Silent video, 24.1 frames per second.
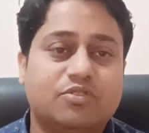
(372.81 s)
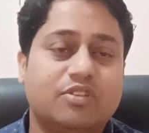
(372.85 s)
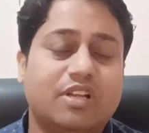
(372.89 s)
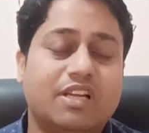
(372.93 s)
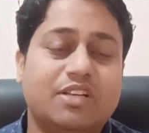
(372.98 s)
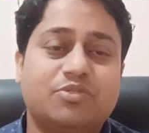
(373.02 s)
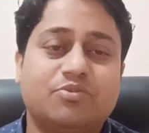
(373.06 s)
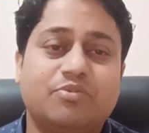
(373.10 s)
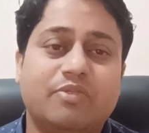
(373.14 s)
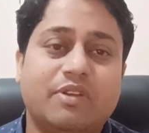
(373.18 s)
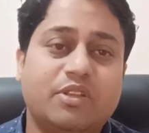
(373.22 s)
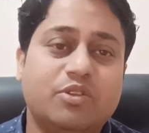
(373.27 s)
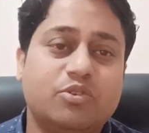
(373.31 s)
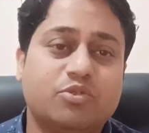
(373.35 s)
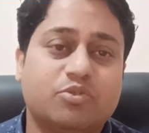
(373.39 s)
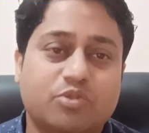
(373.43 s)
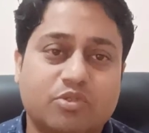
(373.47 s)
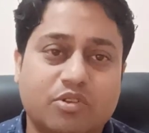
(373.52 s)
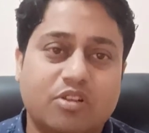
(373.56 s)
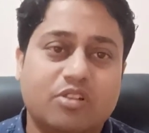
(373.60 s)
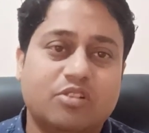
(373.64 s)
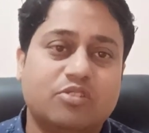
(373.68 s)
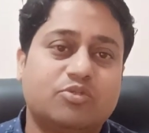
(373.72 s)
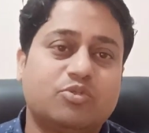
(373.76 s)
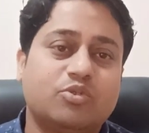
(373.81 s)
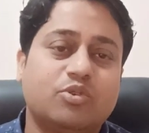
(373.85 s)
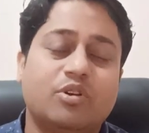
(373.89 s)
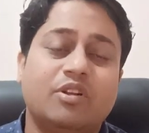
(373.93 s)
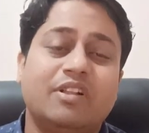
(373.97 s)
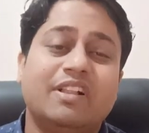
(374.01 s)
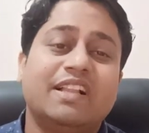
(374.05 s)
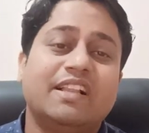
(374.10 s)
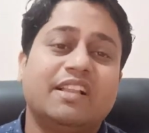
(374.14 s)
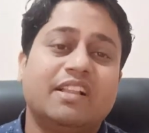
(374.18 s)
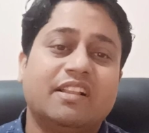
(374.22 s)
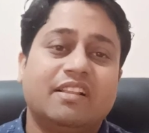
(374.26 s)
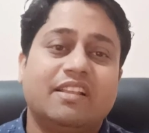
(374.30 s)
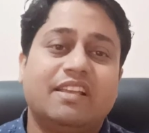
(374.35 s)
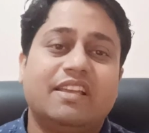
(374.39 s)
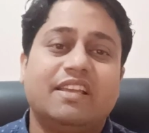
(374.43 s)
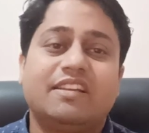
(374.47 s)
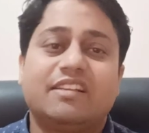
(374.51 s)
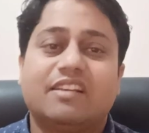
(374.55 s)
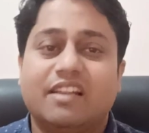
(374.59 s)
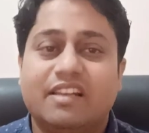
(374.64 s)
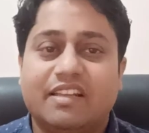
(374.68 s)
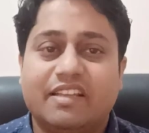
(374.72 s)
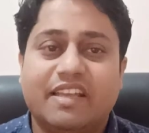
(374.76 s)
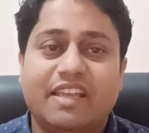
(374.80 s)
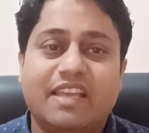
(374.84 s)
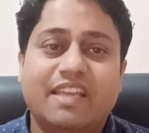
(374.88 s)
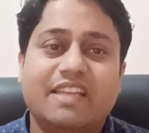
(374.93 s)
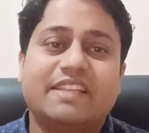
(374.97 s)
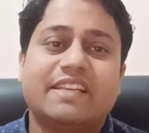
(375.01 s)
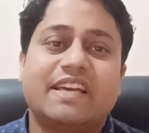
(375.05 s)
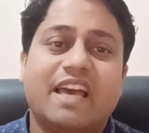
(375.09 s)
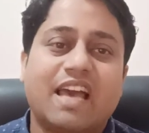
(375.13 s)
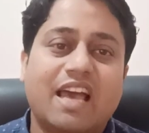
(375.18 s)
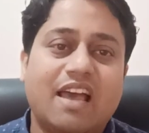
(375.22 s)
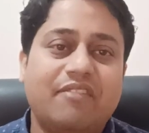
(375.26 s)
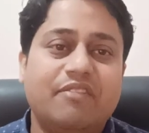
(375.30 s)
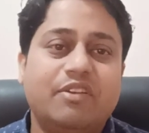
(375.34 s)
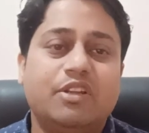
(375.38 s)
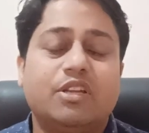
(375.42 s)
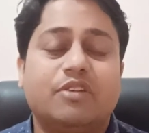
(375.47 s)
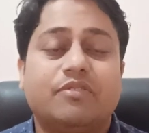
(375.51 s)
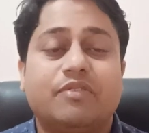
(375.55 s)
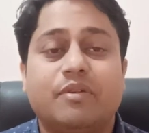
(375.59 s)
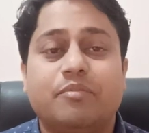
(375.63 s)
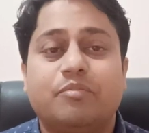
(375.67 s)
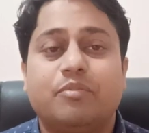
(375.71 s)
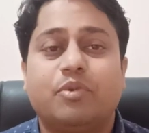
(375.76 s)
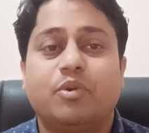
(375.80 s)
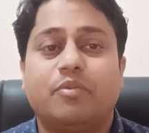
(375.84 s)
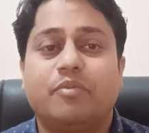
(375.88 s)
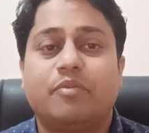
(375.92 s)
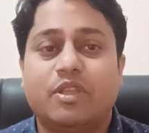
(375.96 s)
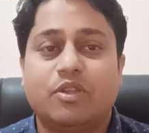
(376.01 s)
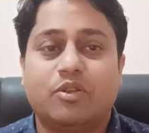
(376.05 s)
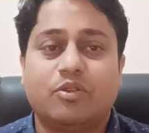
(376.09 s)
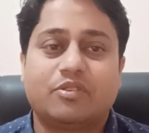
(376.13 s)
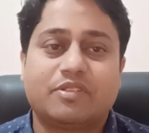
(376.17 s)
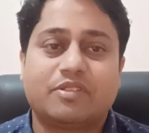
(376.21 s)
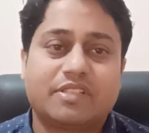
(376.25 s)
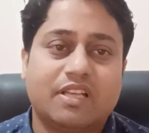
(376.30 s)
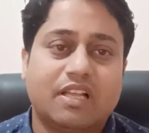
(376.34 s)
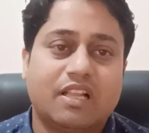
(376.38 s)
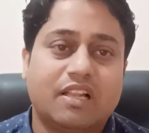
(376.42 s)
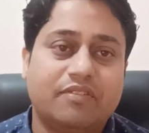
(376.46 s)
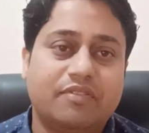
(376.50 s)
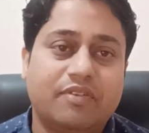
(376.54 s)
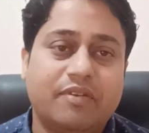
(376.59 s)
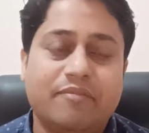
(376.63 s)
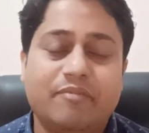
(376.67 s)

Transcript: That's why you should also inculcate a habit of improving yourself.